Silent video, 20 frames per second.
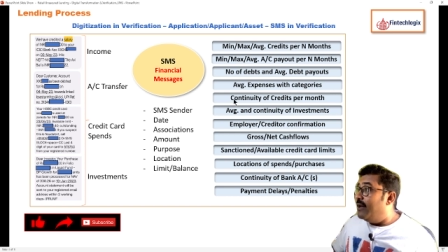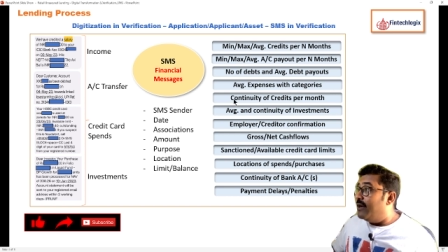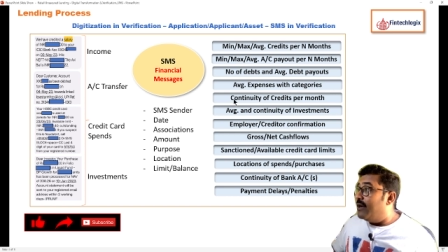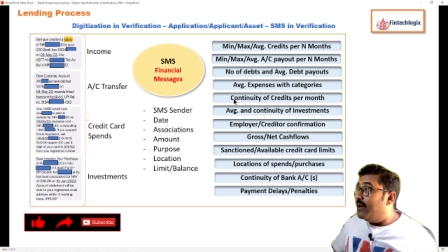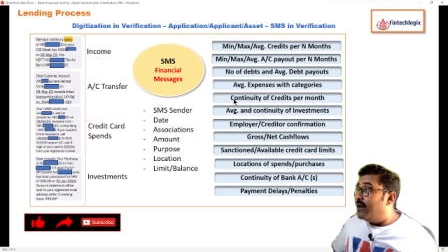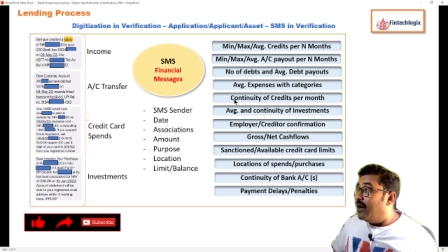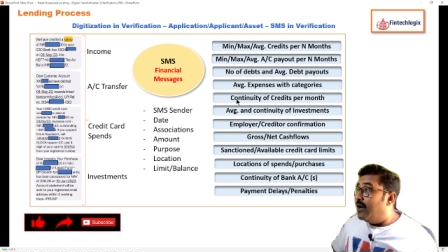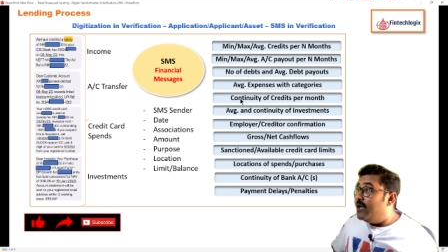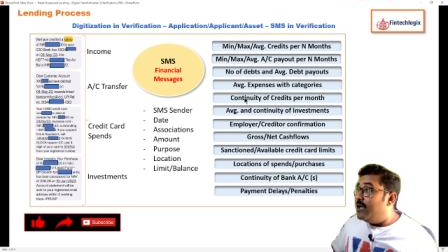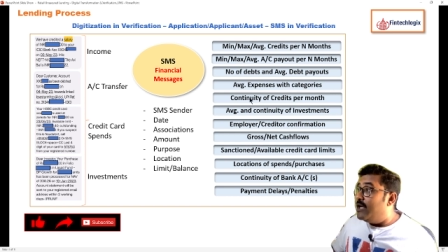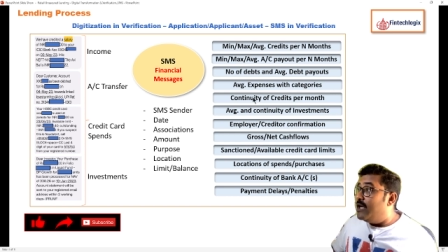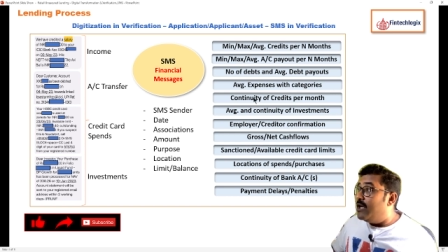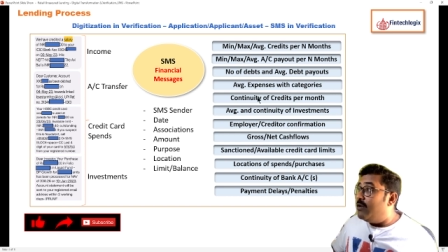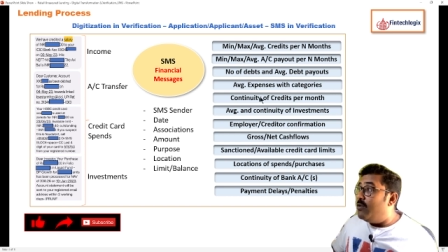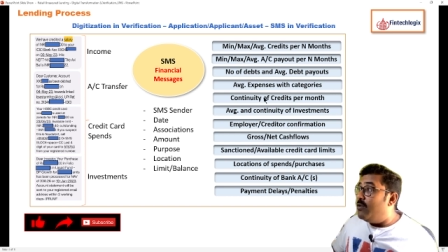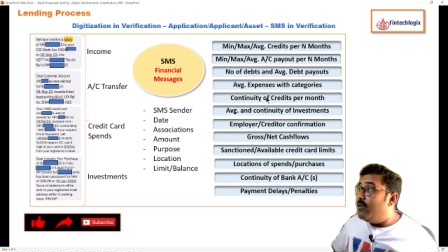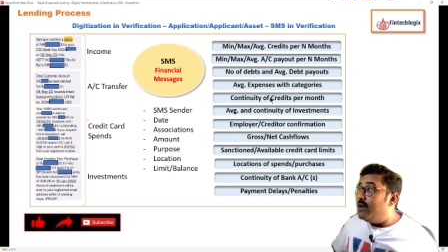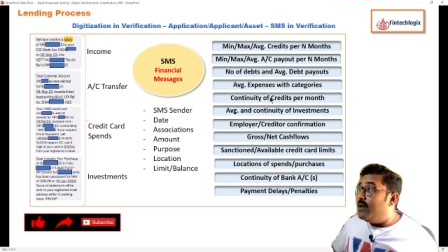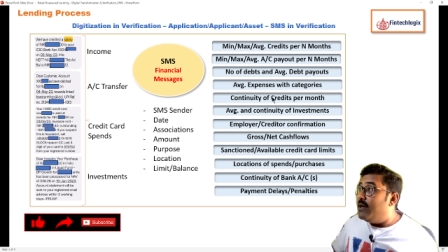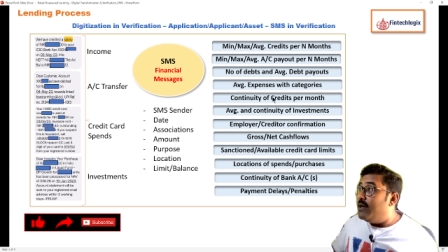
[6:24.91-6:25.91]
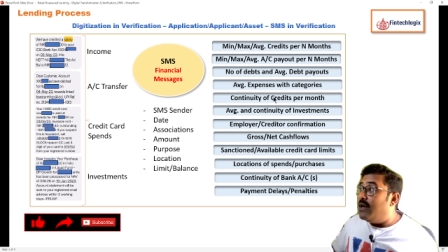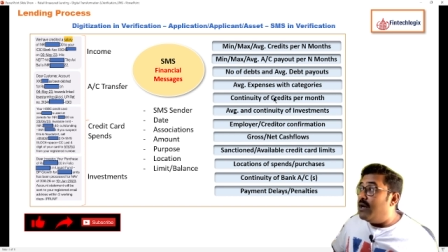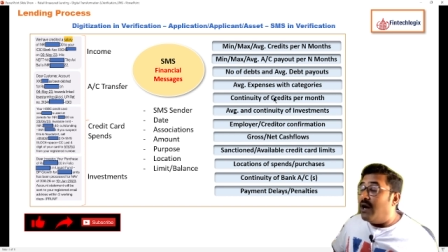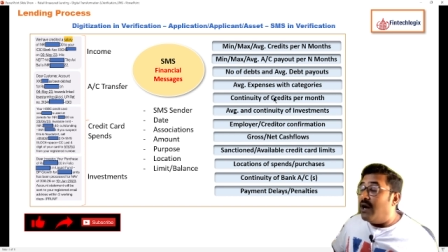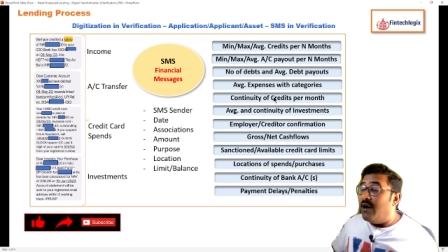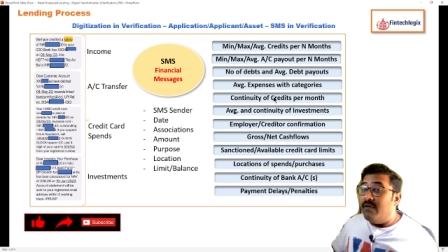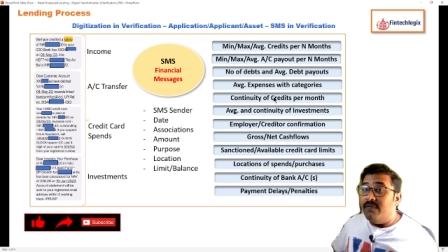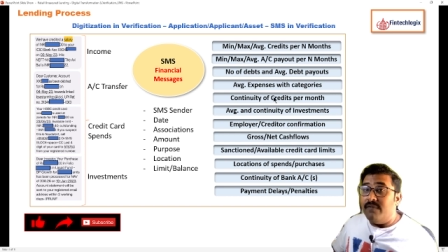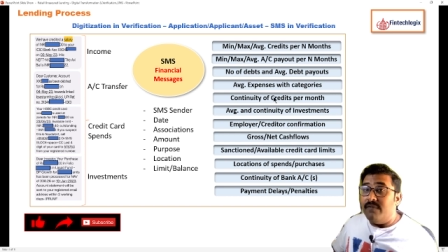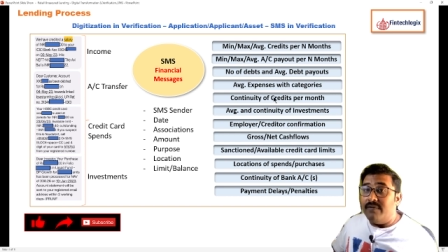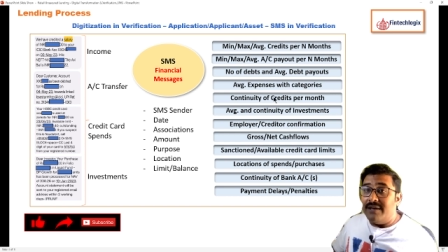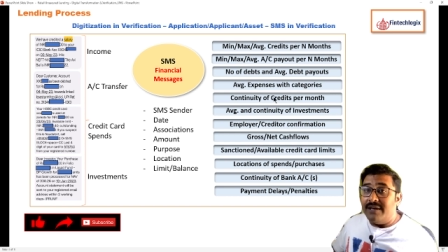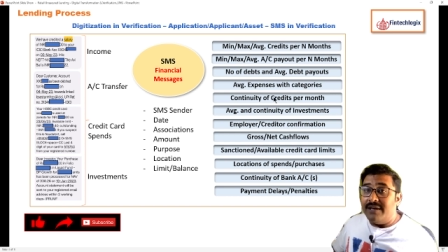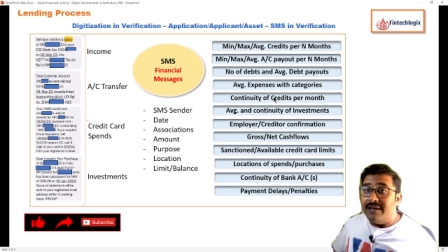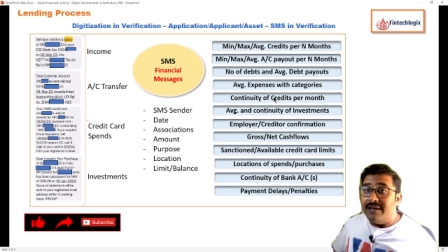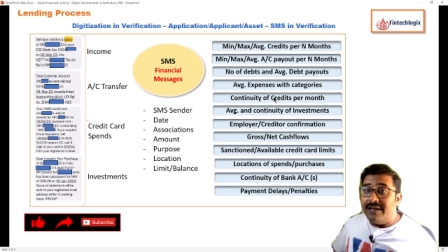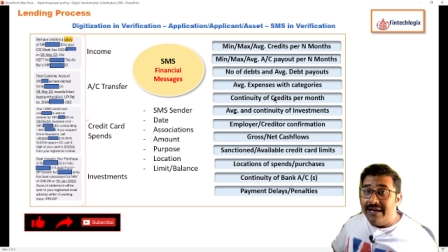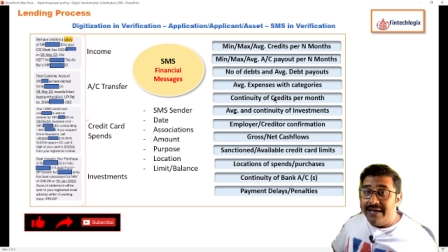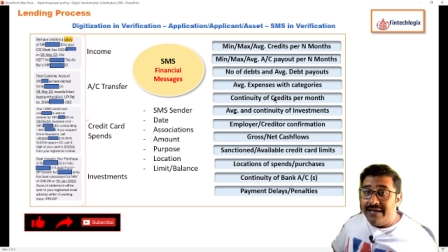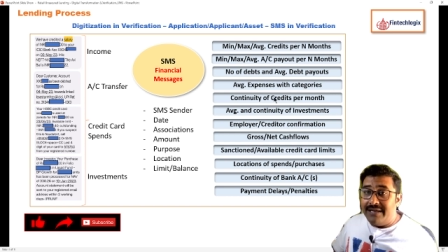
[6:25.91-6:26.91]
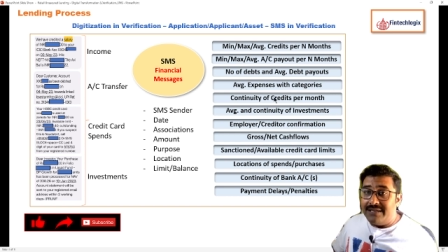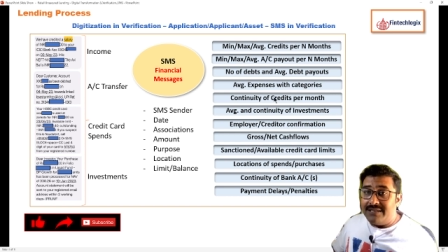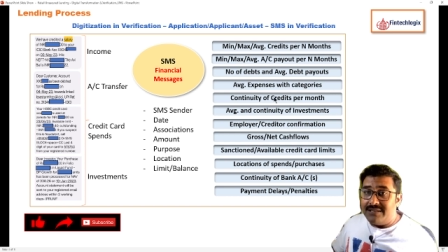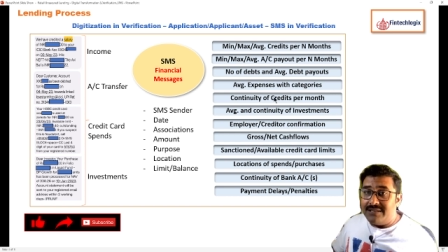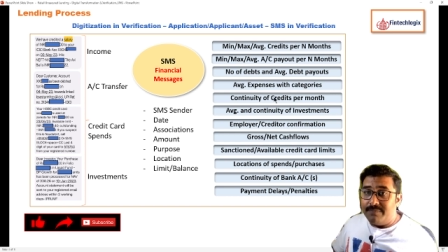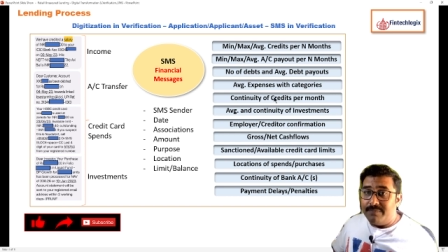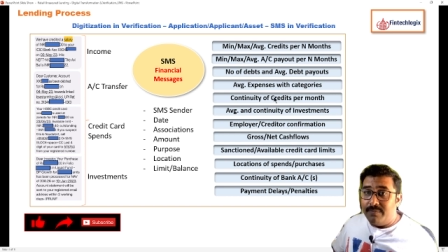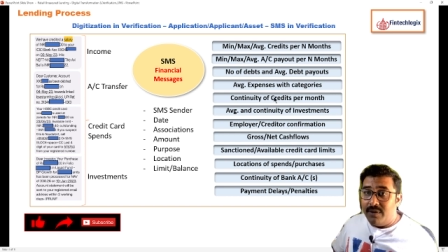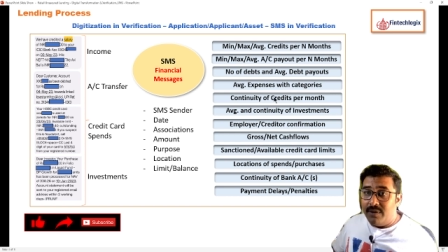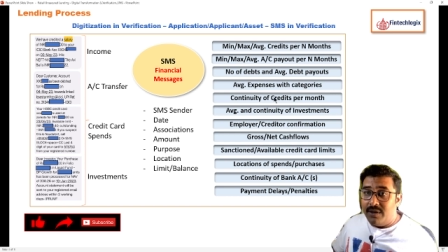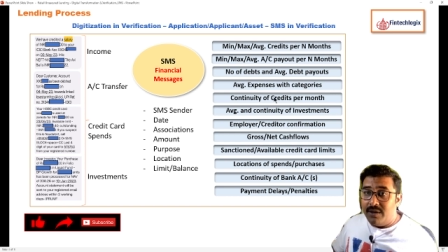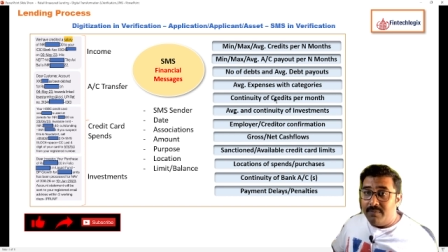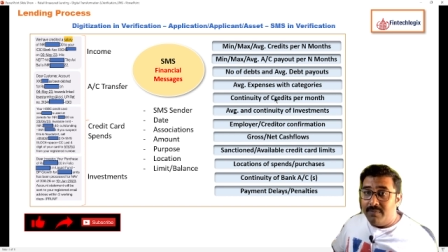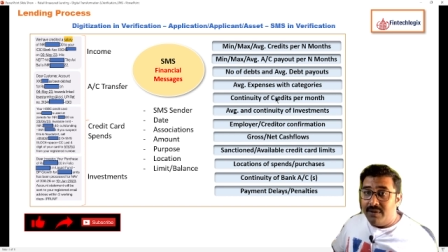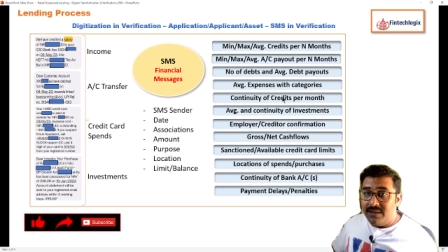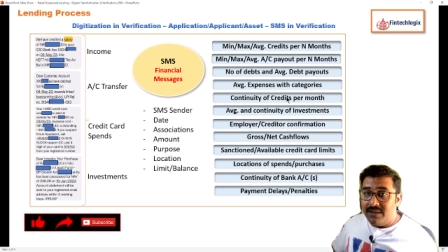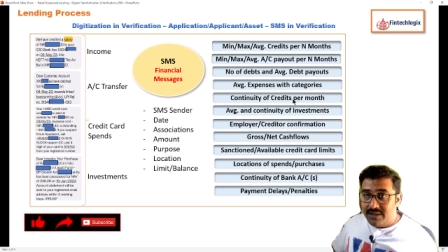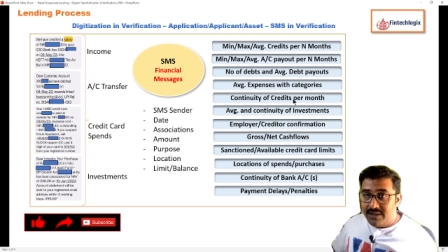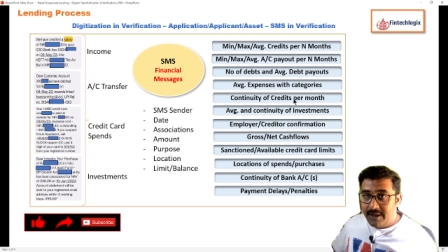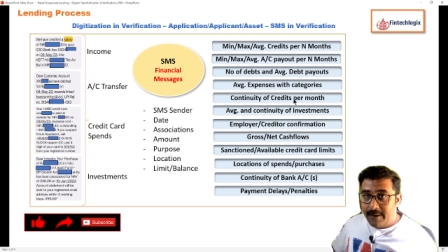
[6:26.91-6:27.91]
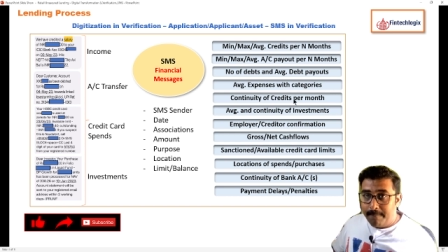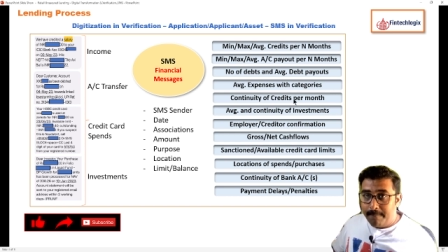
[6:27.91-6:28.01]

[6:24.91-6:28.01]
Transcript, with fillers: Continuity of credits per month.